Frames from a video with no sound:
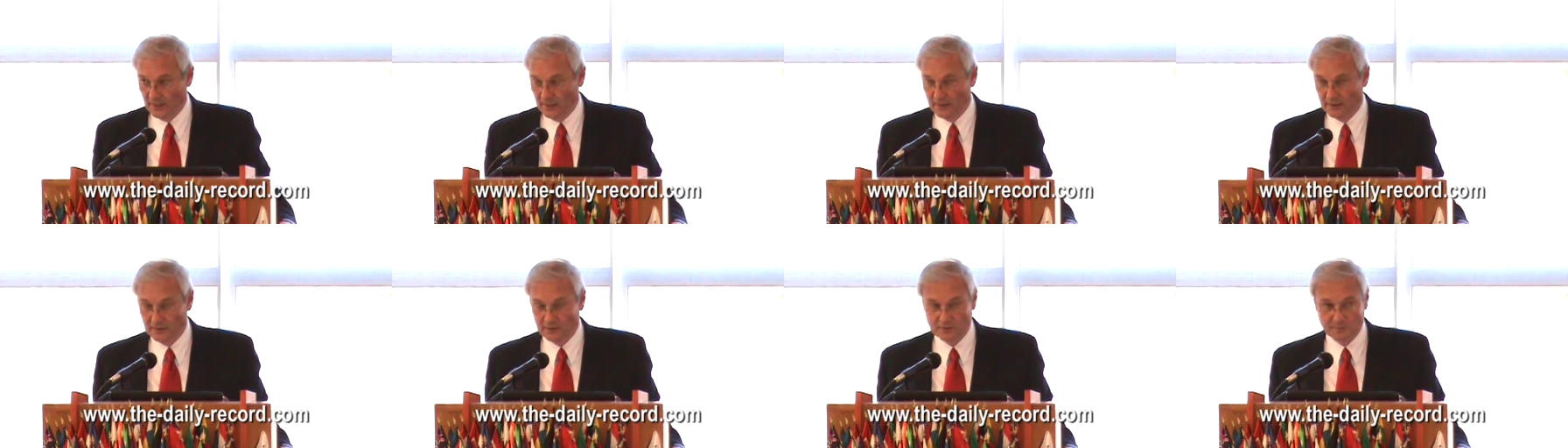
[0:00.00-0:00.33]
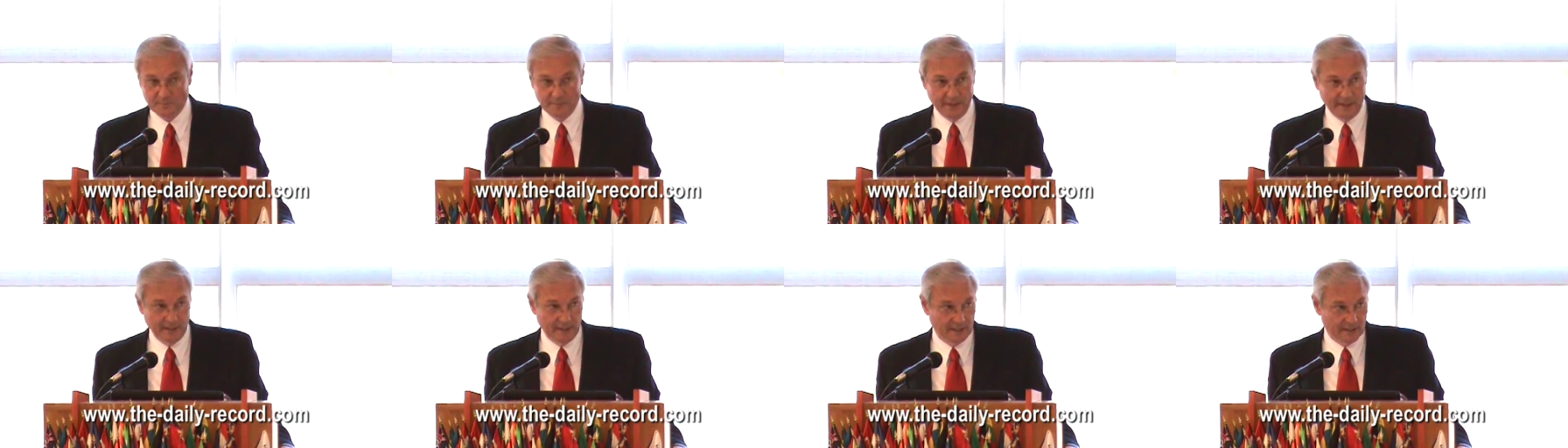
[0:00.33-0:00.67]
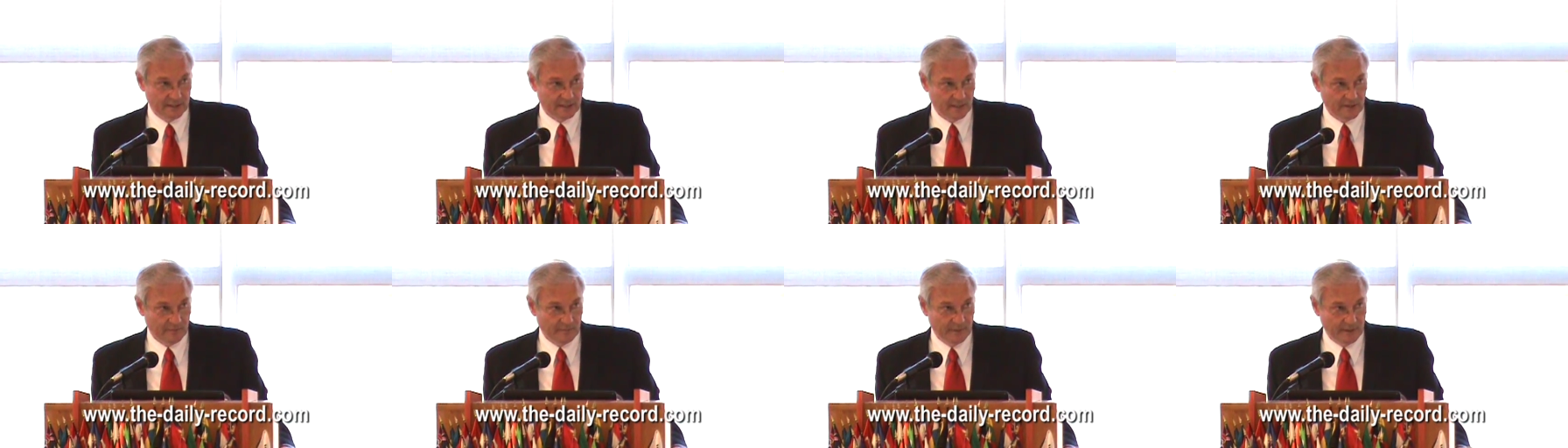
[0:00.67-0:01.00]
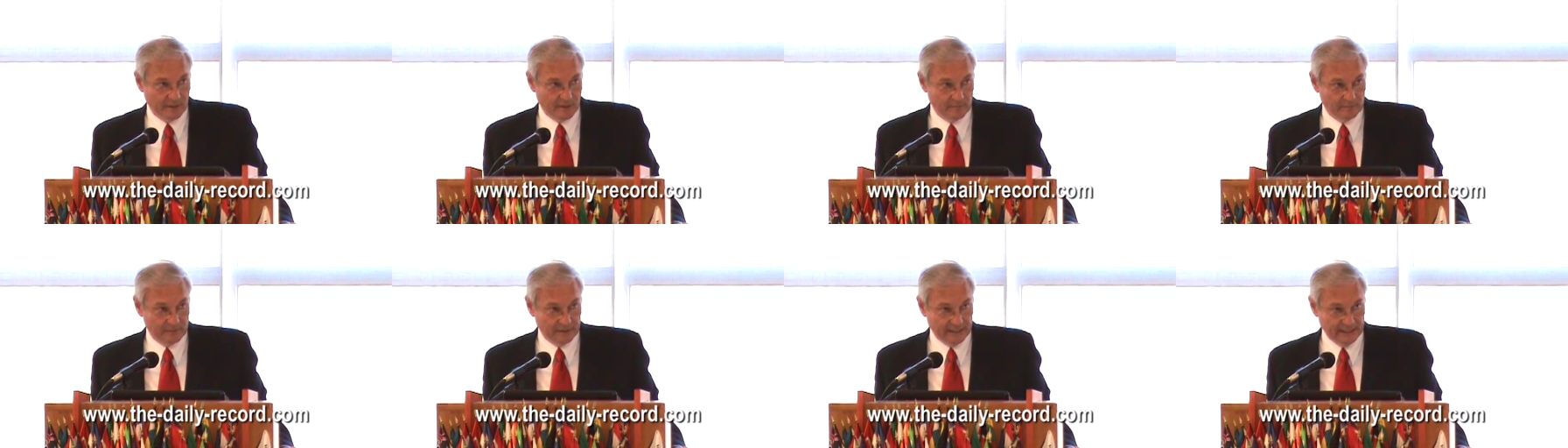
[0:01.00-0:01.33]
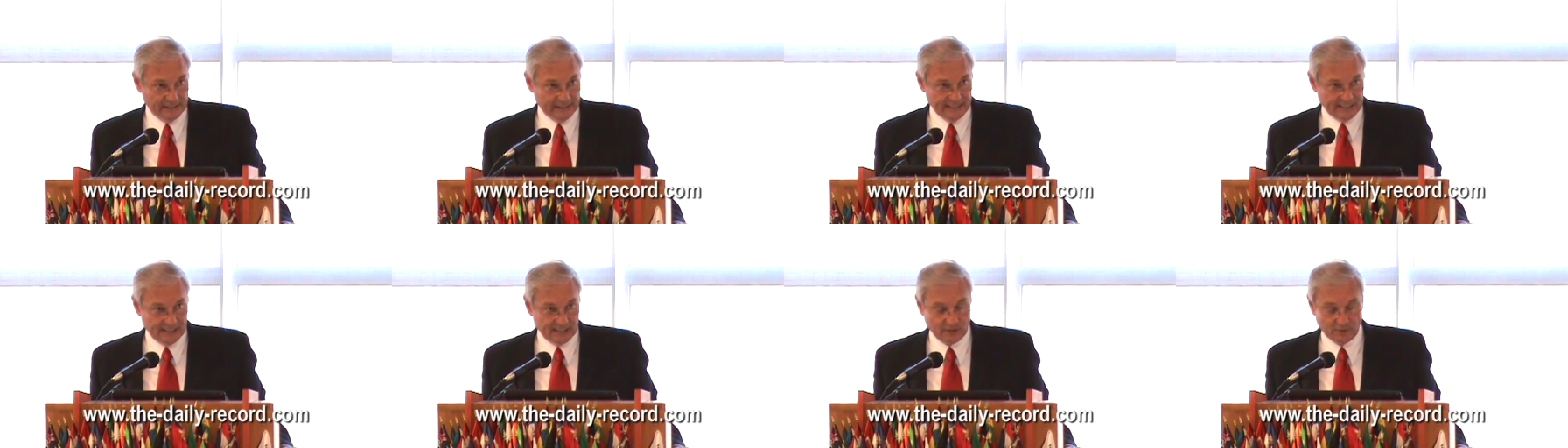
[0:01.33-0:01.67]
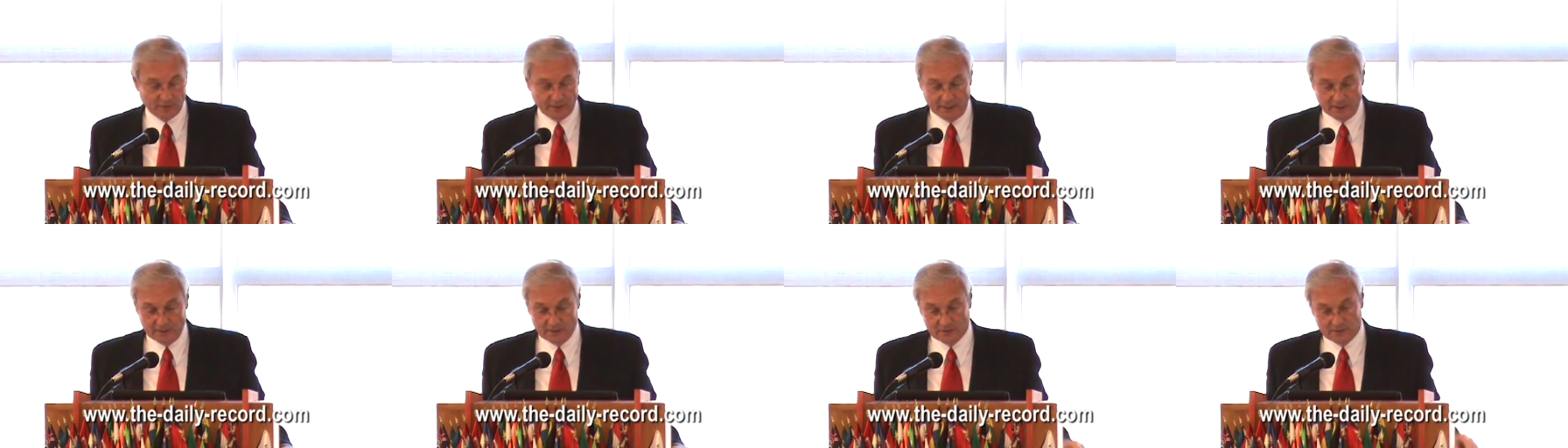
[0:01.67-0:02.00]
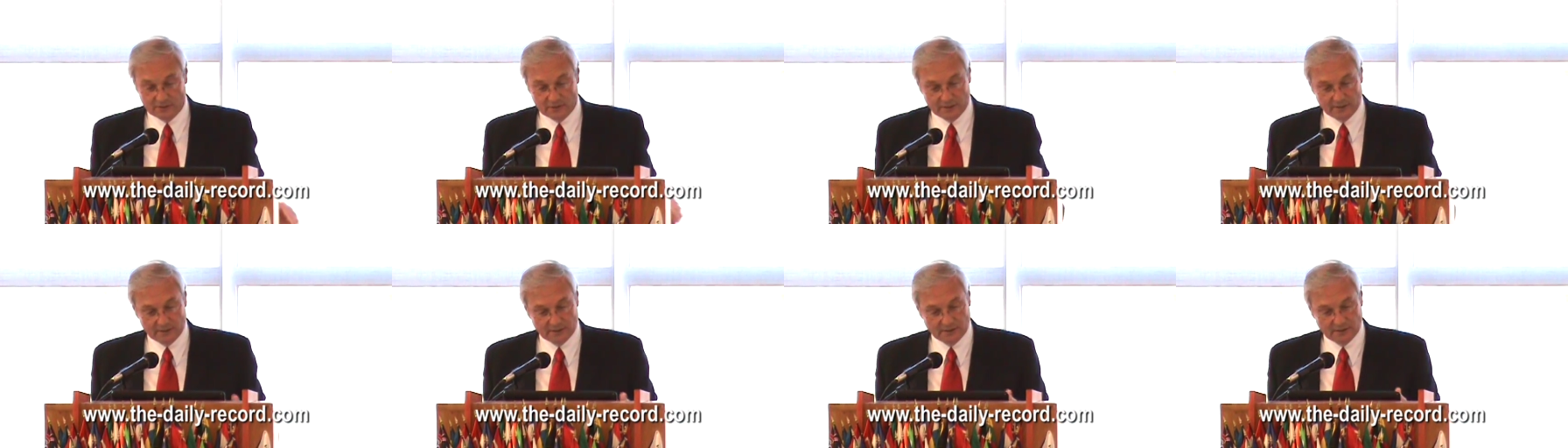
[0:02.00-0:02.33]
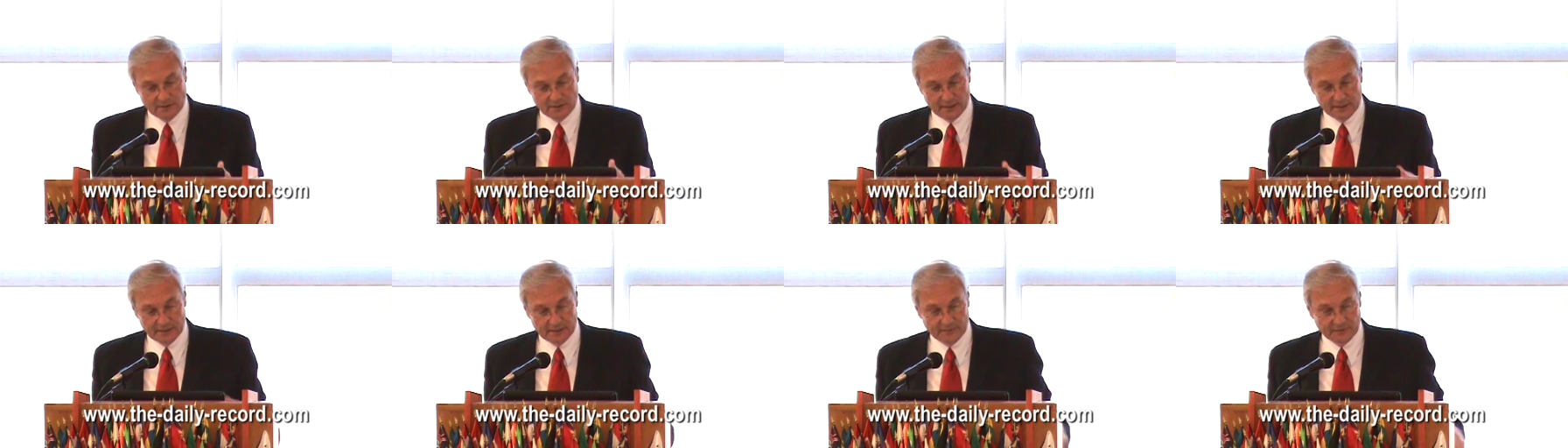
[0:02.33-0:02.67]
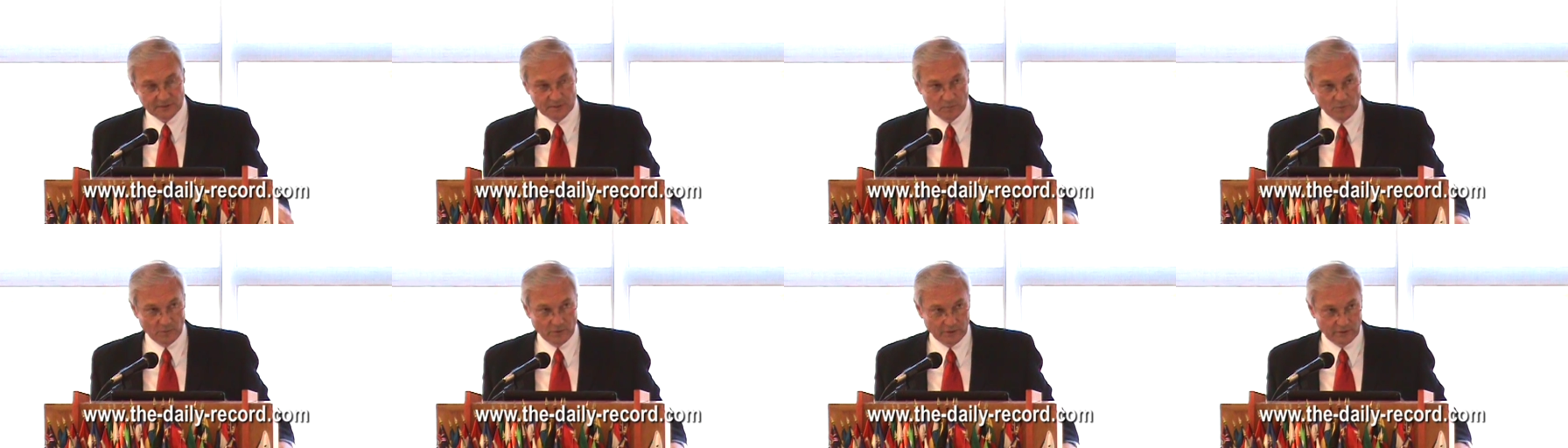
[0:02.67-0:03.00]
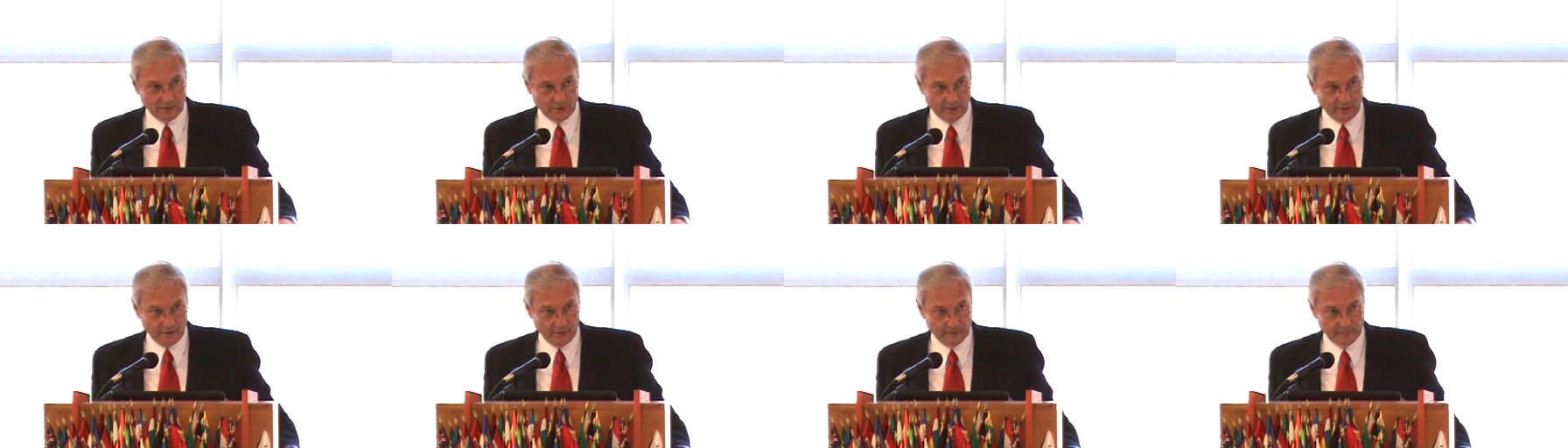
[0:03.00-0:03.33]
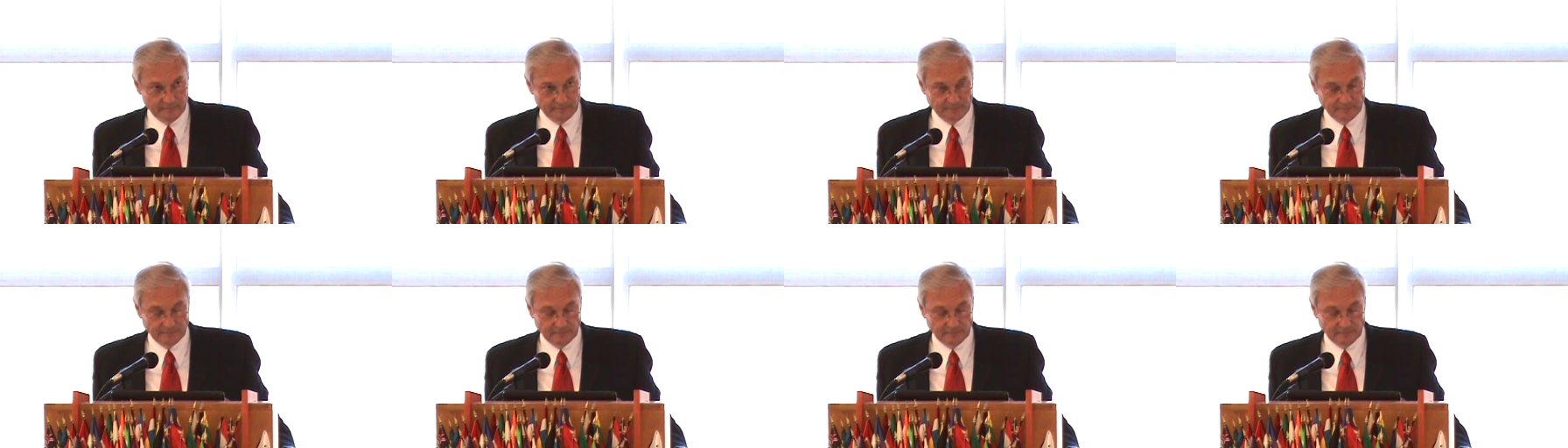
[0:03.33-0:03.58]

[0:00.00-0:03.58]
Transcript: And those bayonets have to be completely straight. So they have some work to do.